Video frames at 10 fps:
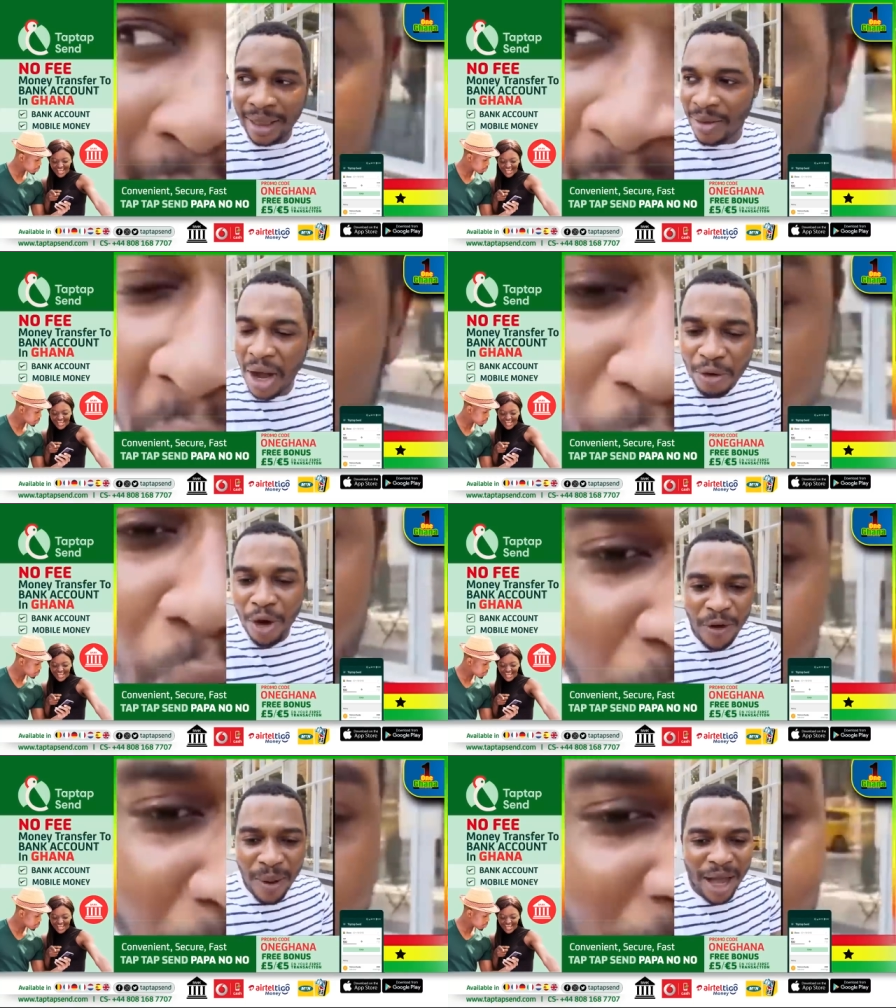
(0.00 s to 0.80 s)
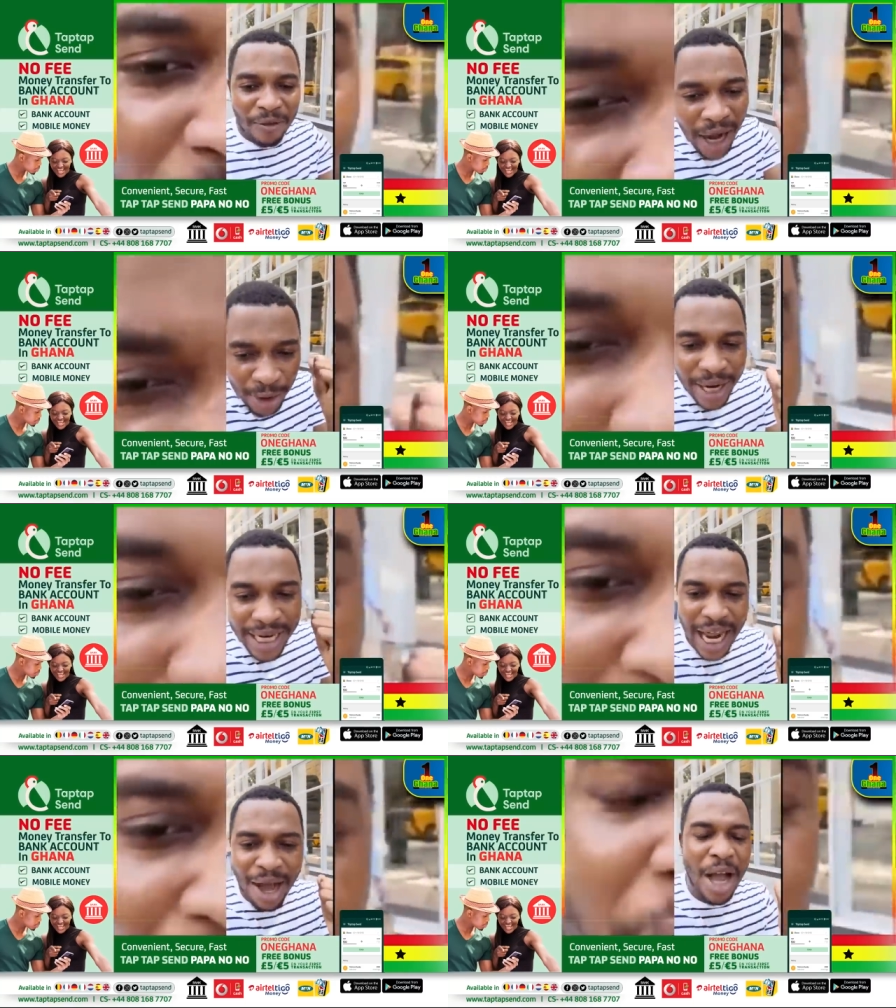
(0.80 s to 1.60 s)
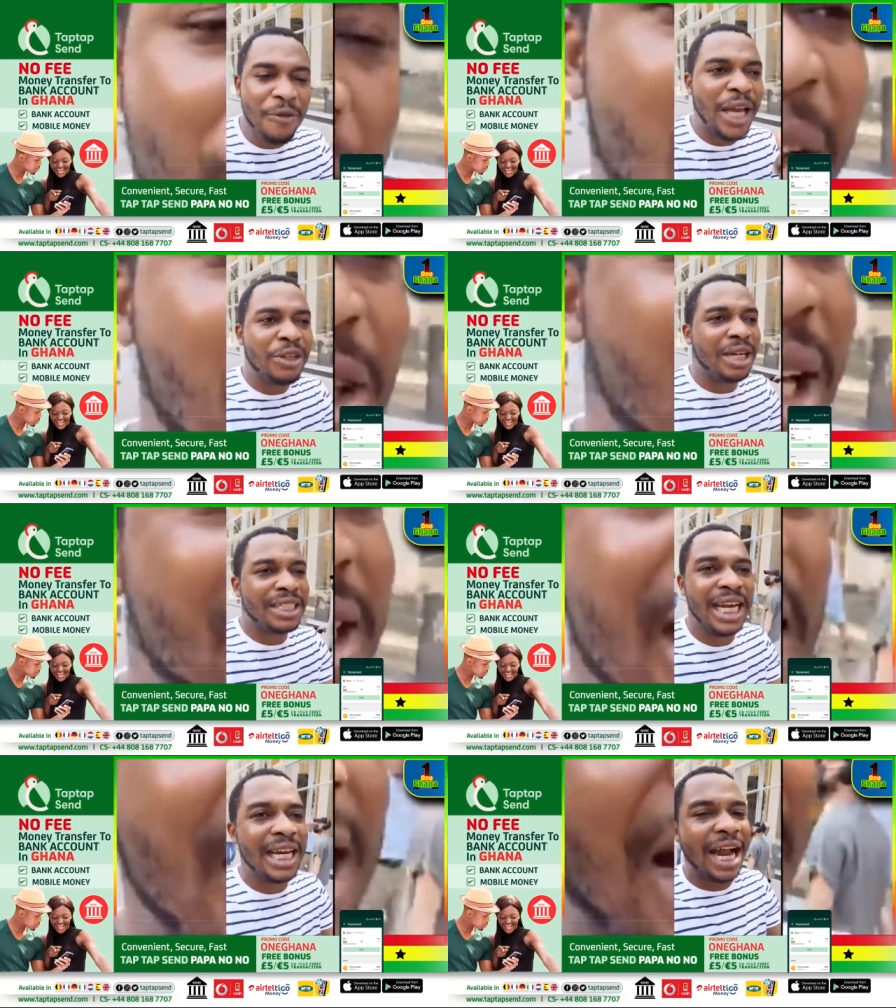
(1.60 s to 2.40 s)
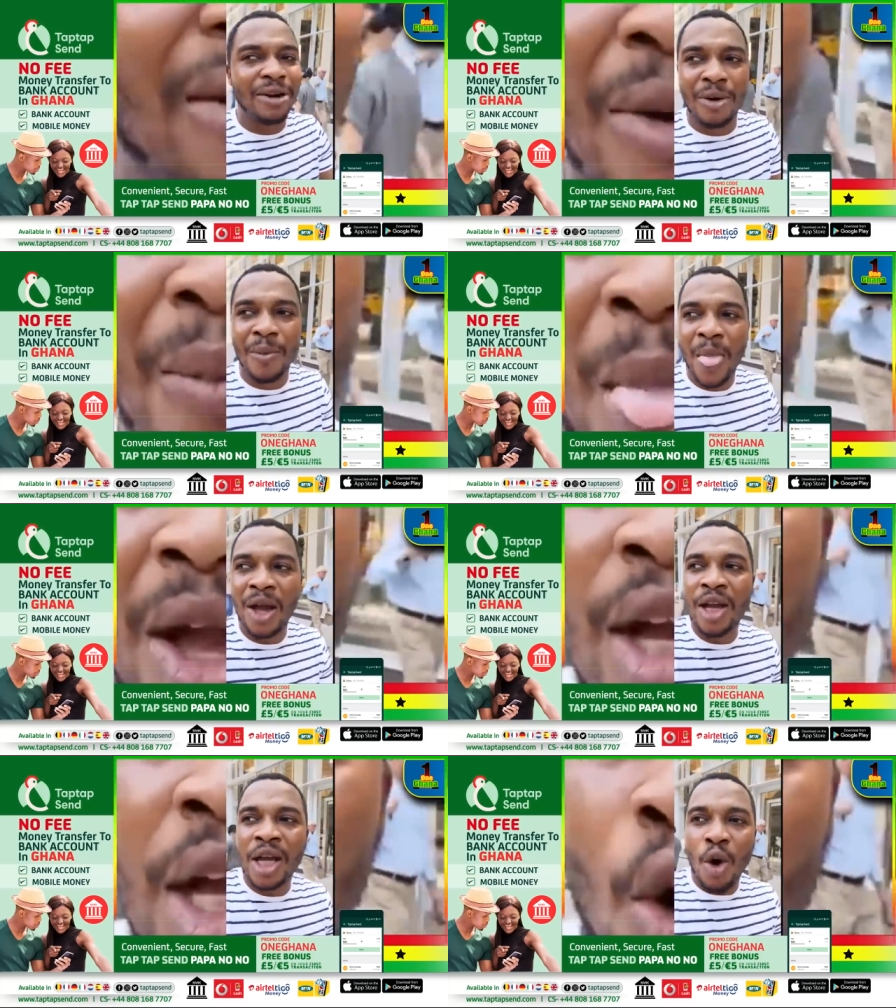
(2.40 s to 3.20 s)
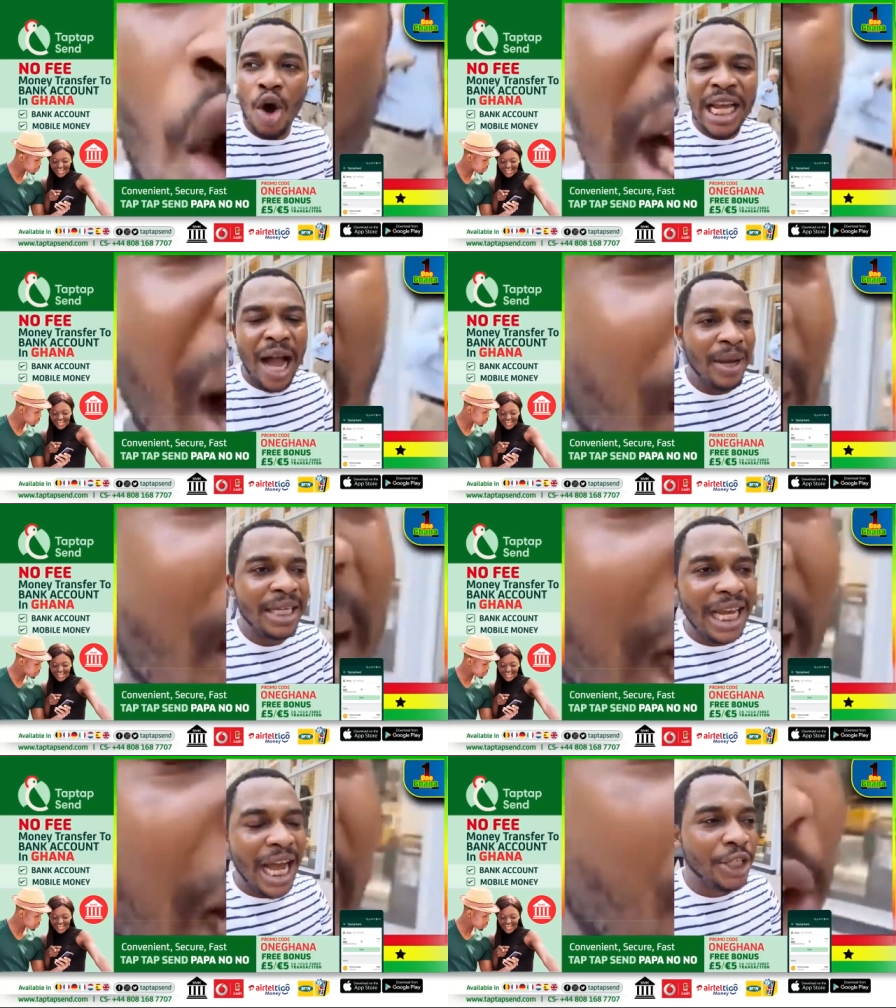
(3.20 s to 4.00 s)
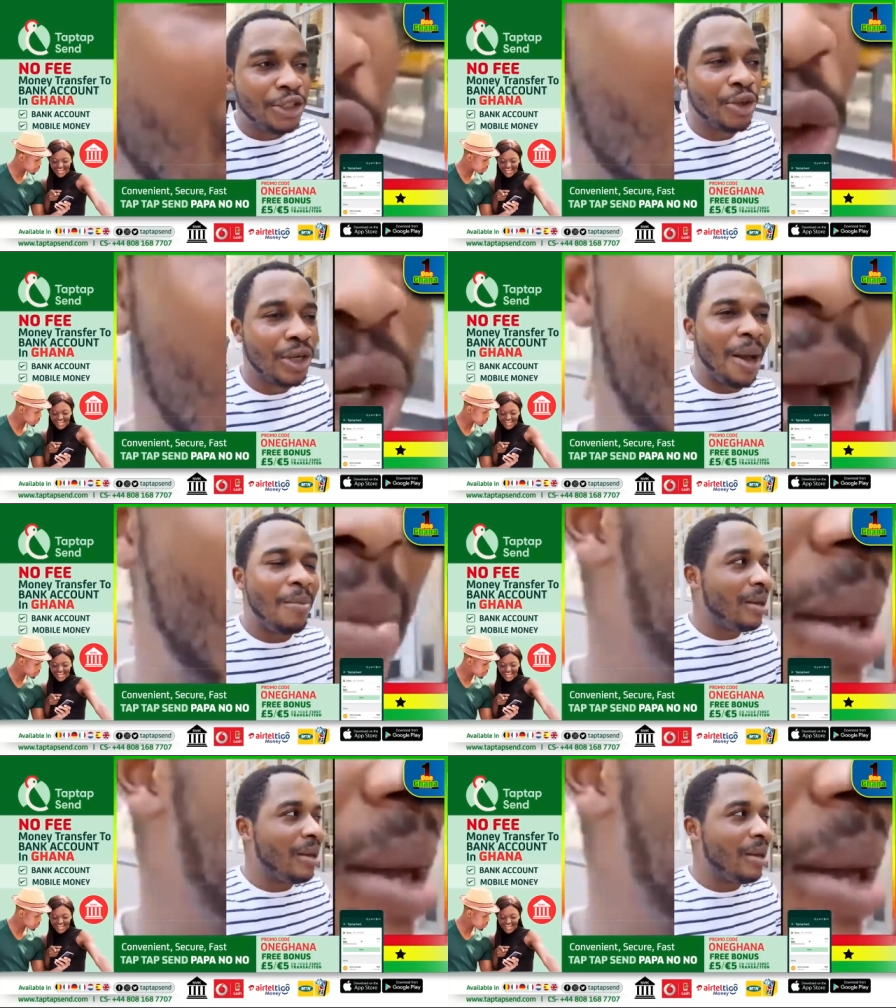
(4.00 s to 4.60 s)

Akofa ba fine way. Now Afia Schwar Senega no. Onya mental issue no na.